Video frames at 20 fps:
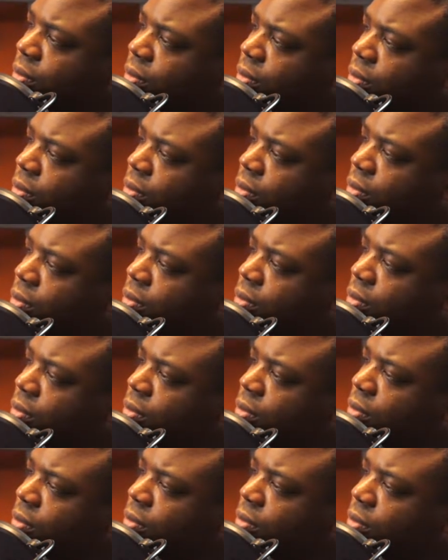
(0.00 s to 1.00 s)

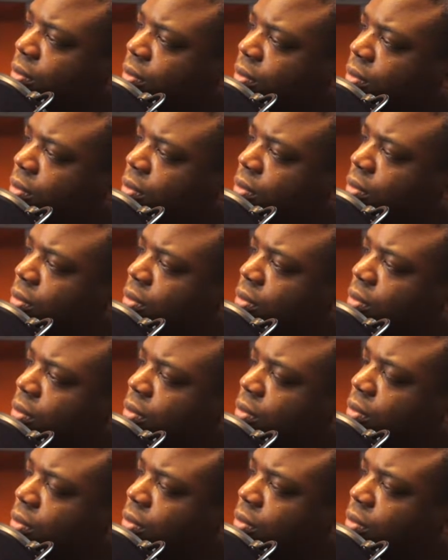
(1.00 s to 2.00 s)

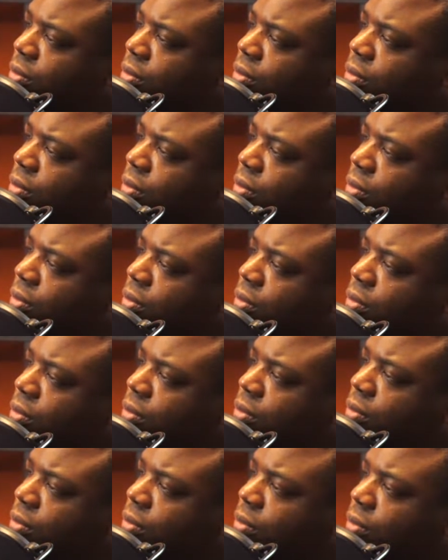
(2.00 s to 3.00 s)

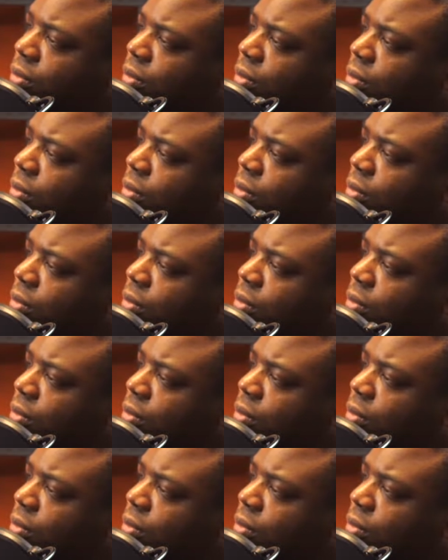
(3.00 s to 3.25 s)
No words are spoken by the person on screen.